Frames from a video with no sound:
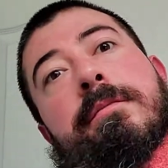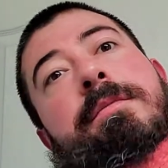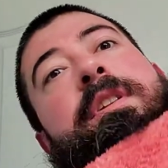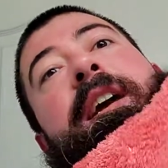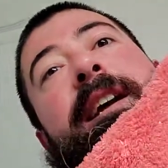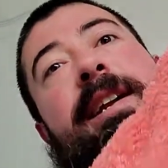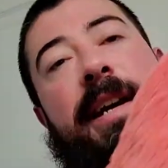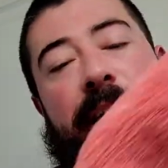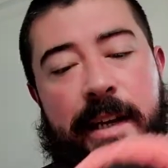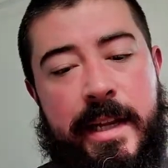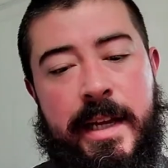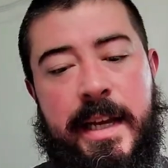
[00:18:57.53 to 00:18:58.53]
and uh,
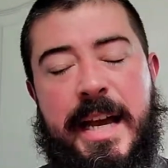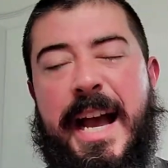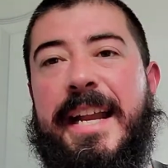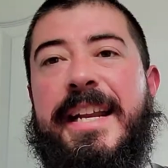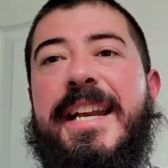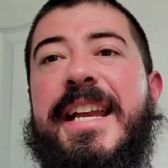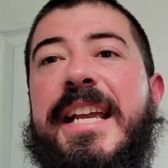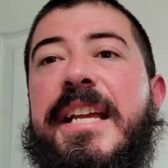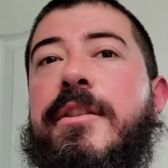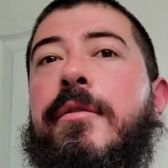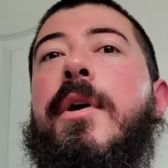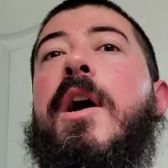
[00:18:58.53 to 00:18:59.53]
I didn't
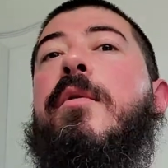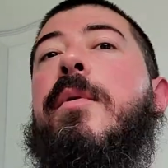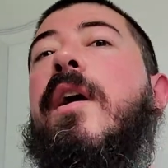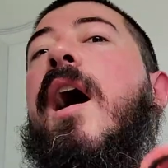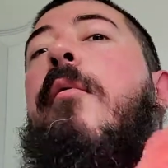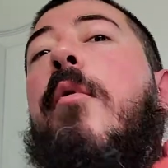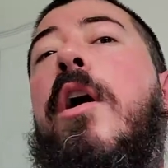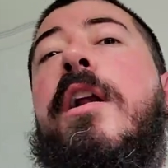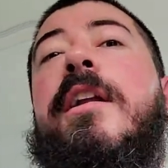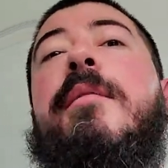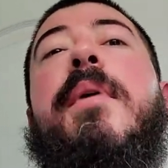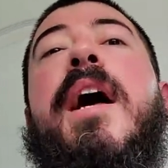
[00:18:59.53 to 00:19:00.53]
need the Rockwell. I wanted
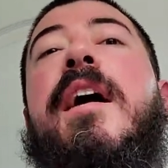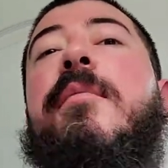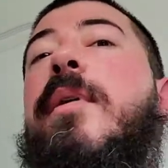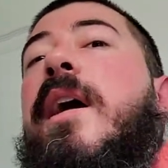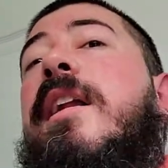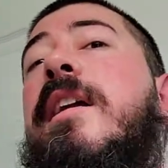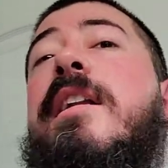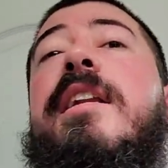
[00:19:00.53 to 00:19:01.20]
it back, but I didn't